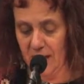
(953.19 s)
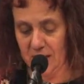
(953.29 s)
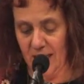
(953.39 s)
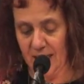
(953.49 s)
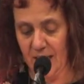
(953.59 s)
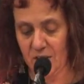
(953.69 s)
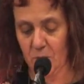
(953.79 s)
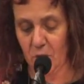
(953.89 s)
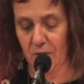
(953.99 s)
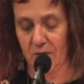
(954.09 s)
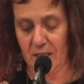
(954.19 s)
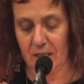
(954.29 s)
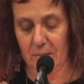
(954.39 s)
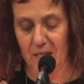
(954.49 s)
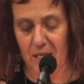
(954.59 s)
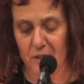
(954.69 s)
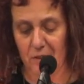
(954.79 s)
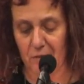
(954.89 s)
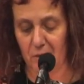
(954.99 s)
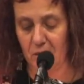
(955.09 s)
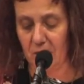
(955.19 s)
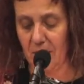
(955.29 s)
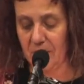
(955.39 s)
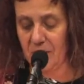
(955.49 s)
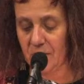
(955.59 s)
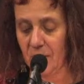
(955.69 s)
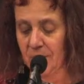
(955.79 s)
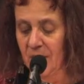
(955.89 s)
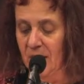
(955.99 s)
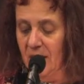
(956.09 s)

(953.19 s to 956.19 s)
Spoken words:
wait decades more for the elimination of nuclear weapons.